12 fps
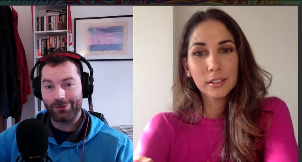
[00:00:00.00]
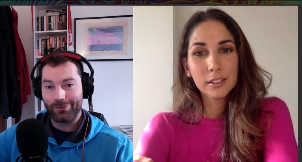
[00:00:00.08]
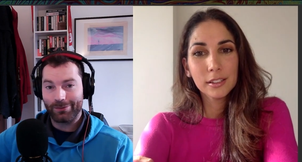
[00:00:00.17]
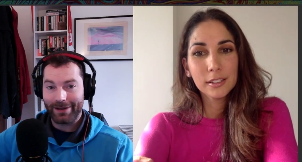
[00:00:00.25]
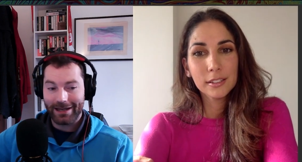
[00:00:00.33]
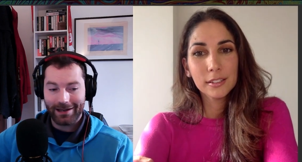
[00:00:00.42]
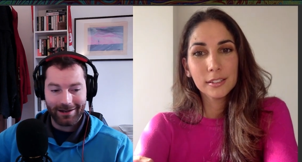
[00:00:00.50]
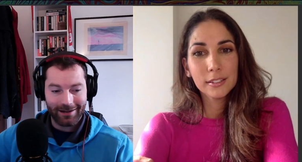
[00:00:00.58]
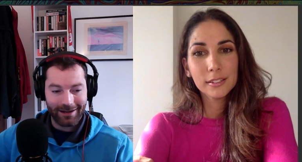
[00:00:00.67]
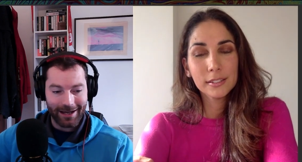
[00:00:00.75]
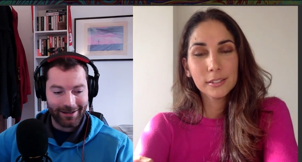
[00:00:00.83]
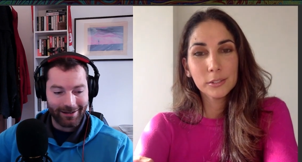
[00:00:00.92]
Speaker 1: would be
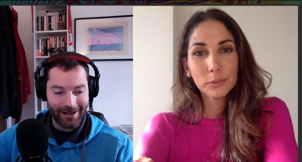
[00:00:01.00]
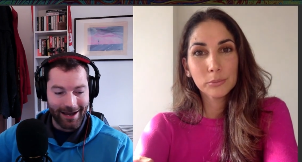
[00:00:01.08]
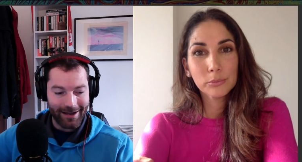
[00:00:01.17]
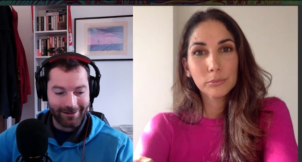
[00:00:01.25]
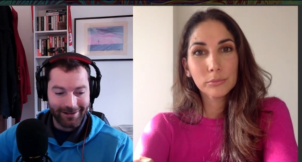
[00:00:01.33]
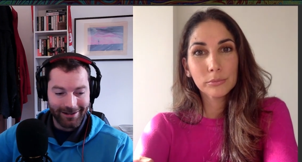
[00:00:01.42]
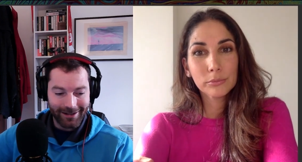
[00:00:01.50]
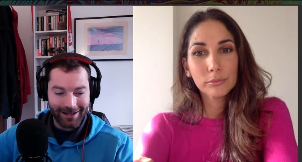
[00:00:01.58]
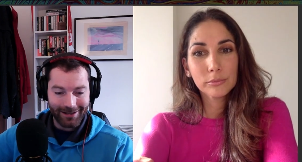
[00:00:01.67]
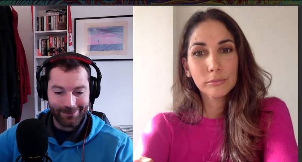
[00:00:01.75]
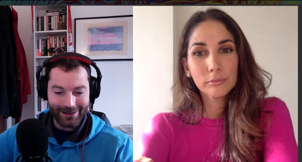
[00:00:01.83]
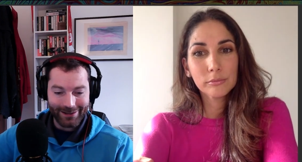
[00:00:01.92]
like, yeah,
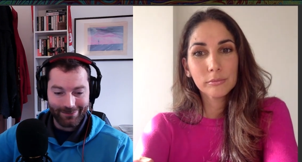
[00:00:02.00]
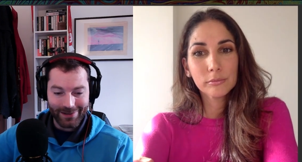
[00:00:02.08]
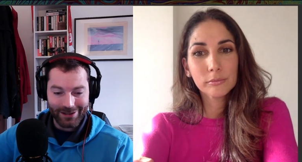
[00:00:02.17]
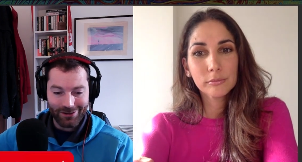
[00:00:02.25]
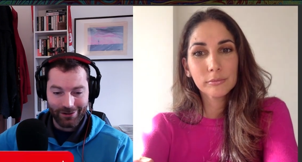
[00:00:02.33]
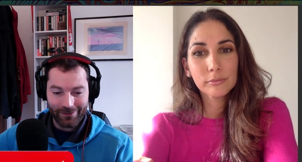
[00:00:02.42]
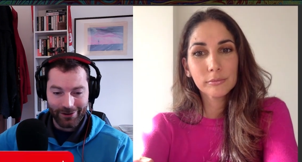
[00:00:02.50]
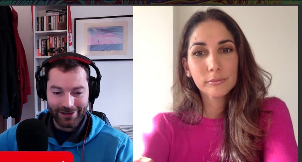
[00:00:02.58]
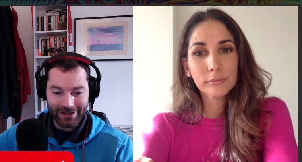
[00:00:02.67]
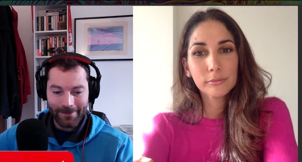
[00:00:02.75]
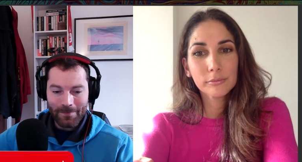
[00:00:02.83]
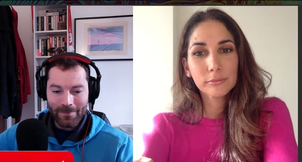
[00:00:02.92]
in Miss
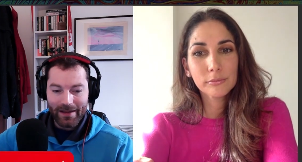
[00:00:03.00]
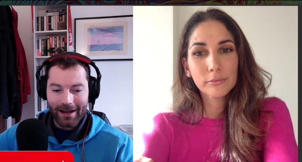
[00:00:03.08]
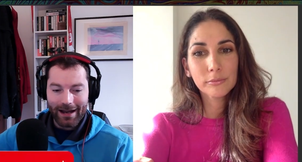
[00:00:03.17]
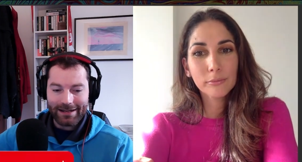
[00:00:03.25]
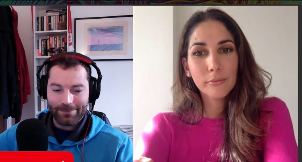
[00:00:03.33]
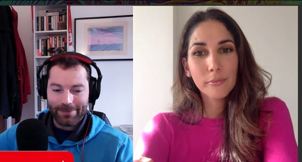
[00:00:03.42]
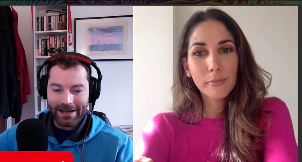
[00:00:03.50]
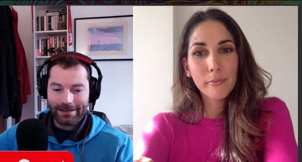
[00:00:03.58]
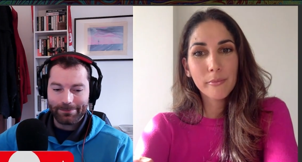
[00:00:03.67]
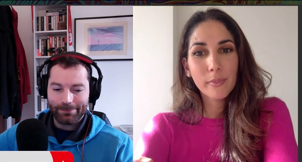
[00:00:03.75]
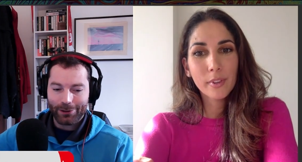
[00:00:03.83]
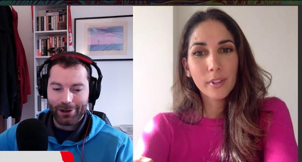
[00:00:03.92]
Universe as
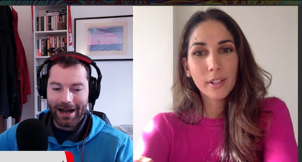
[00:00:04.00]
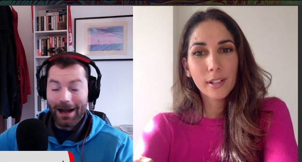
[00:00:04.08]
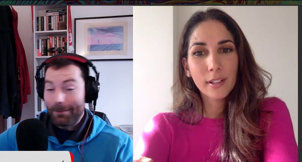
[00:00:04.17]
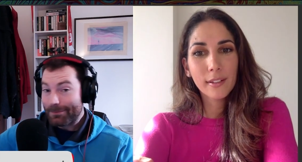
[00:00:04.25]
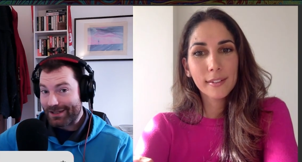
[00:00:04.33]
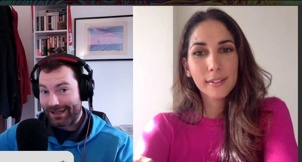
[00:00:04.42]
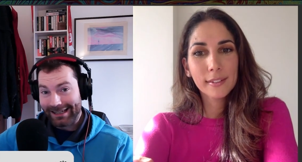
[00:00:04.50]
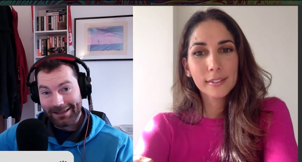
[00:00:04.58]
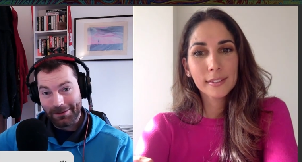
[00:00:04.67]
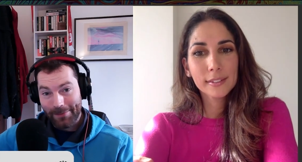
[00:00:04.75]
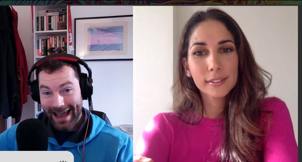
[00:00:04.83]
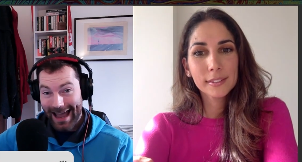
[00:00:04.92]
being perhaps a
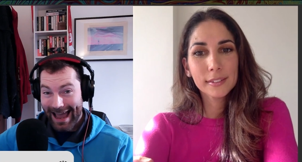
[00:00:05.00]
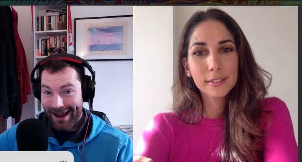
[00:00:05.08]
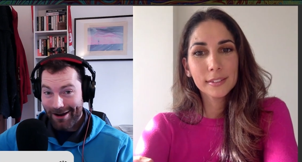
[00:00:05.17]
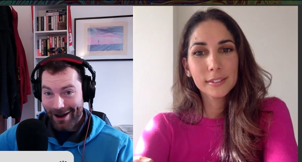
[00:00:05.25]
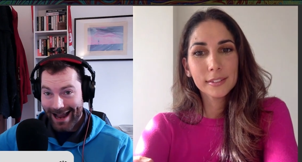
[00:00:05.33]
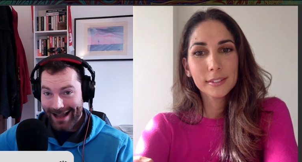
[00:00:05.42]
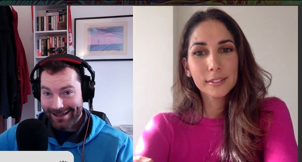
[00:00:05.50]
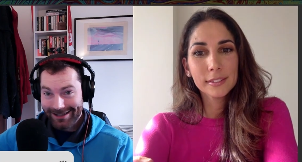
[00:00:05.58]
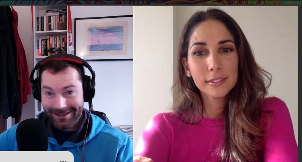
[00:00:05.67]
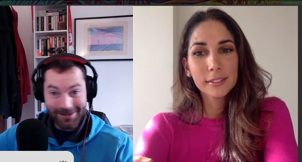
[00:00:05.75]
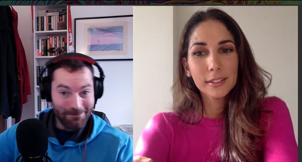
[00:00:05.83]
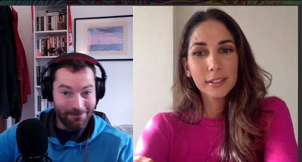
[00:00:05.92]
little bit
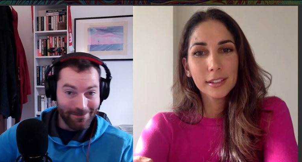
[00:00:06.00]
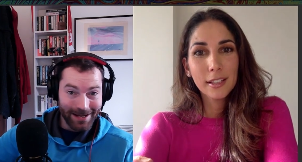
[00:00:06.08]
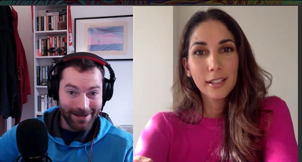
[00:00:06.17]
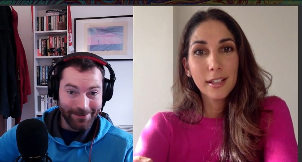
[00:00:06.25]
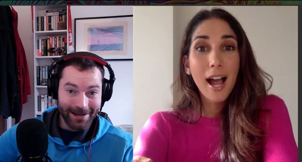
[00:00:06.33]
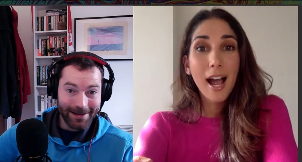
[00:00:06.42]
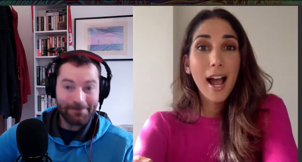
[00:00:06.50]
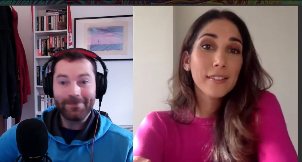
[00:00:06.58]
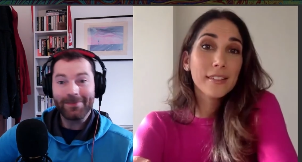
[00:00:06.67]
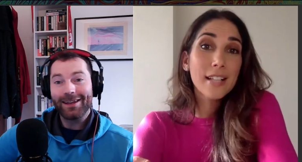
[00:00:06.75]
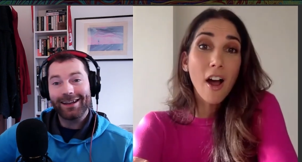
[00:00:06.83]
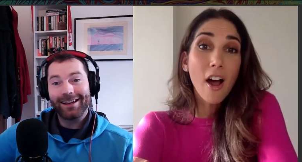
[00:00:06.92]
airheaded,
Speaker 2: maybe.
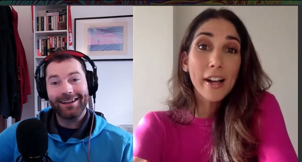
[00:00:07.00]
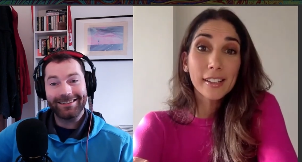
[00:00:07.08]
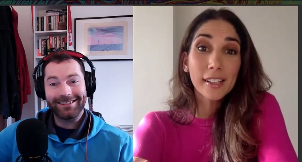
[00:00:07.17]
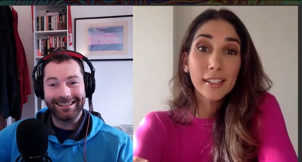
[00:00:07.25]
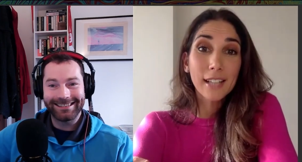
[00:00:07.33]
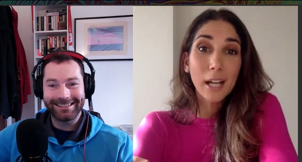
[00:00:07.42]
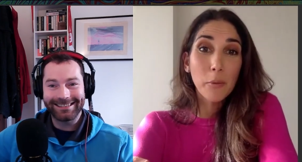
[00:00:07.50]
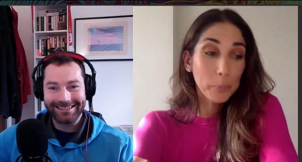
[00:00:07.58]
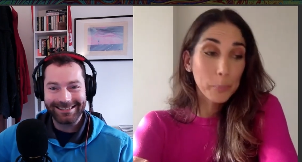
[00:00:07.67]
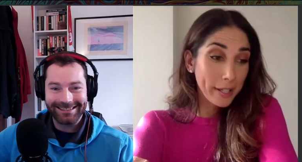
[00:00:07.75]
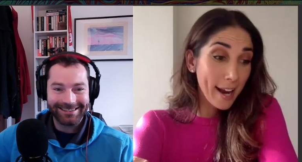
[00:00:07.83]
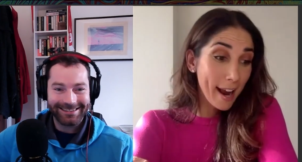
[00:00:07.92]
And I think that
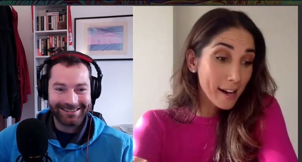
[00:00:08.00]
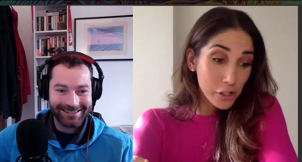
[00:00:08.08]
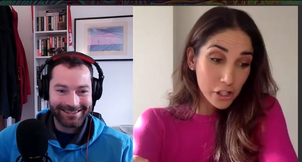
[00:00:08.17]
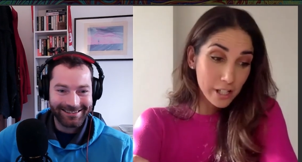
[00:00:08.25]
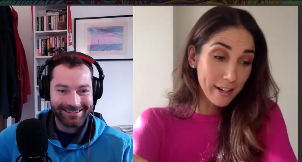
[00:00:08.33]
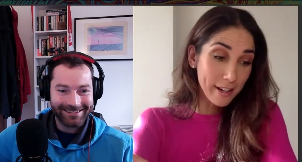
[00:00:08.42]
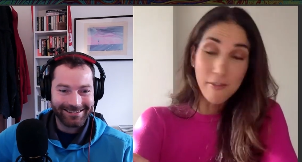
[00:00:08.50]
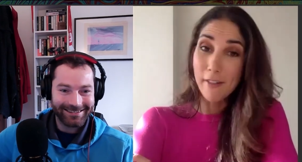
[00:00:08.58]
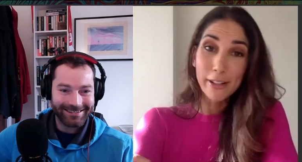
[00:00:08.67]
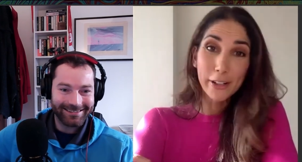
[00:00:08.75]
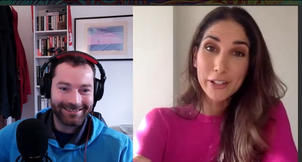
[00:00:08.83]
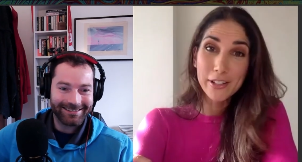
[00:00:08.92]
would be actually a
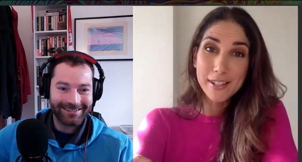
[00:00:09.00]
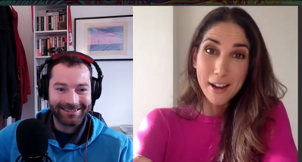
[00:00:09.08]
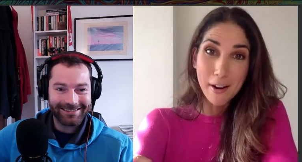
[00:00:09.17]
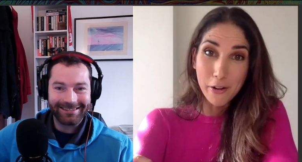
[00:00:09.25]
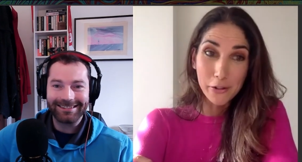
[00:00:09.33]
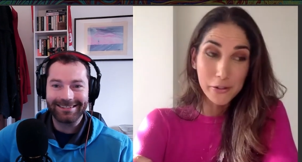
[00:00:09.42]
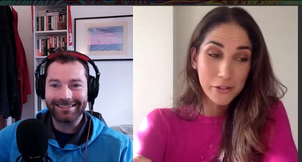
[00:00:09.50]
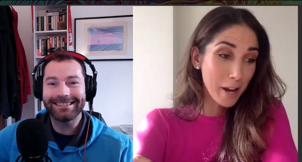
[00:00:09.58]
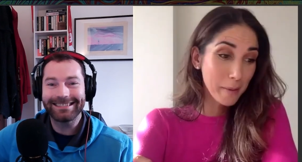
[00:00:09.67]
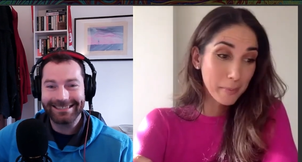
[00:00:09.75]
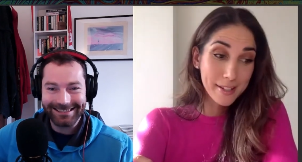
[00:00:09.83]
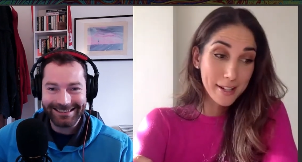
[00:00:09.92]
very good
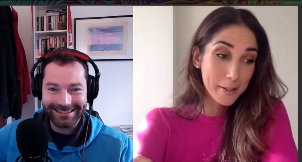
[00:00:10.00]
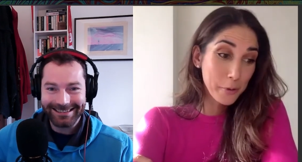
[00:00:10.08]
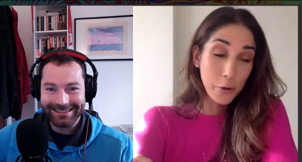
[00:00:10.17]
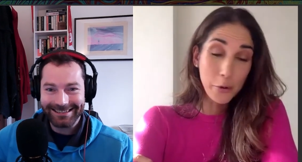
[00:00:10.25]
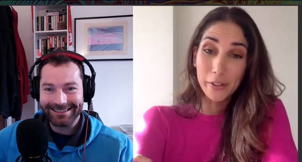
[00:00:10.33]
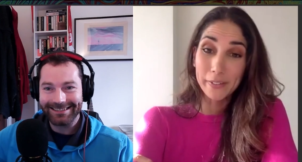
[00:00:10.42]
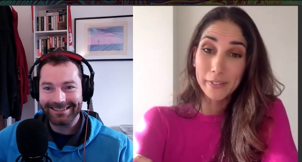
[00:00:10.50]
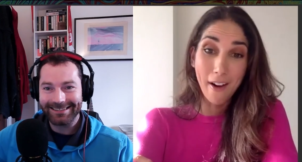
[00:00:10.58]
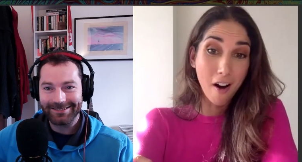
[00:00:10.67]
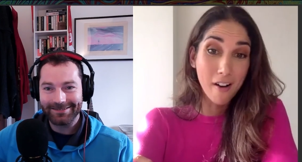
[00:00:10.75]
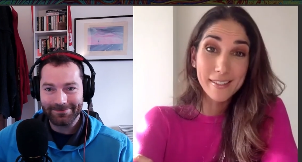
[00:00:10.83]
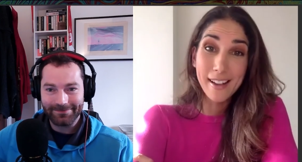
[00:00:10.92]
stereotype because I do think they
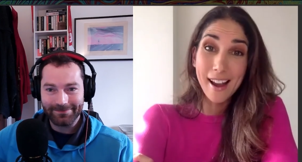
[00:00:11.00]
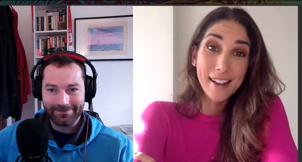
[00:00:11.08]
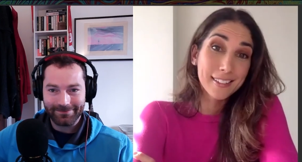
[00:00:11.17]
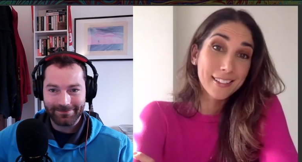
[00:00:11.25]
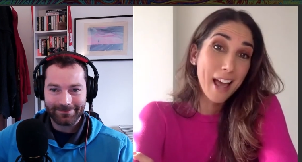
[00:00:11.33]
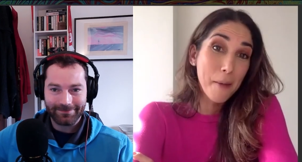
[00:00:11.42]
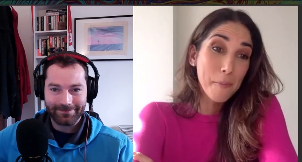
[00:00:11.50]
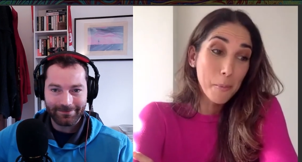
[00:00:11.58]
are. And, and glamour